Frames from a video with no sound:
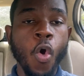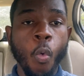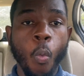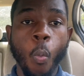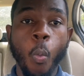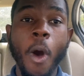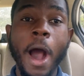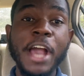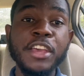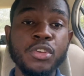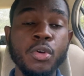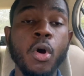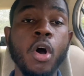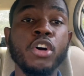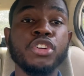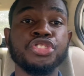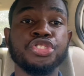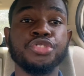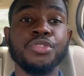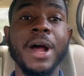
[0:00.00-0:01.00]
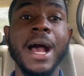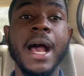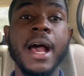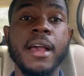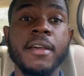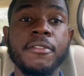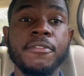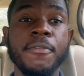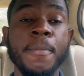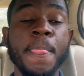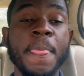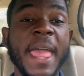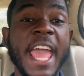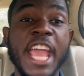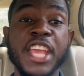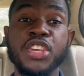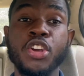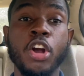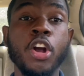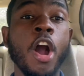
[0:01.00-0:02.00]
While you're on drive
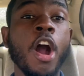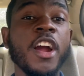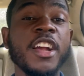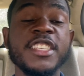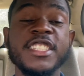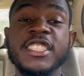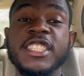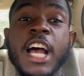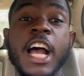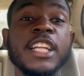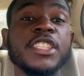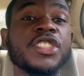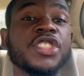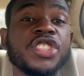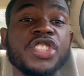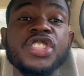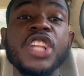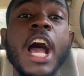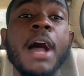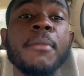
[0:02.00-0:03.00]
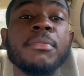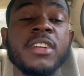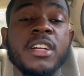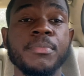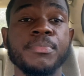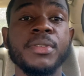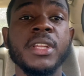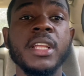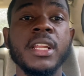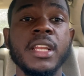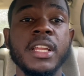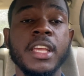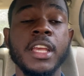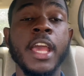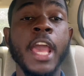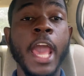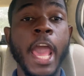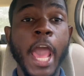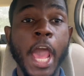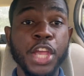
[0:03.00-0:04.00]
and your car is not stopped completely
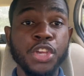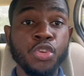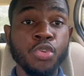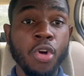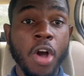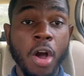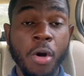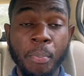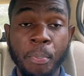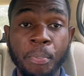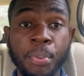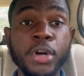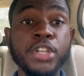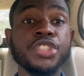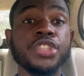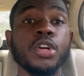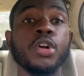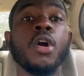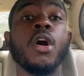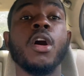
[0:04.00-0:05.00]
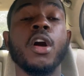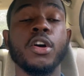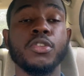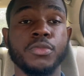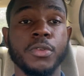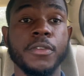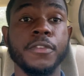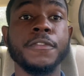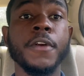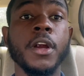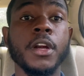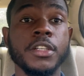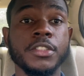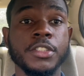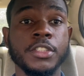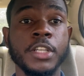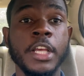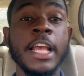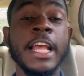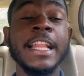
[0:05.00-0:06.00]
and you put your car on
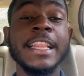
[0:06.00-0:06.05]
reverse,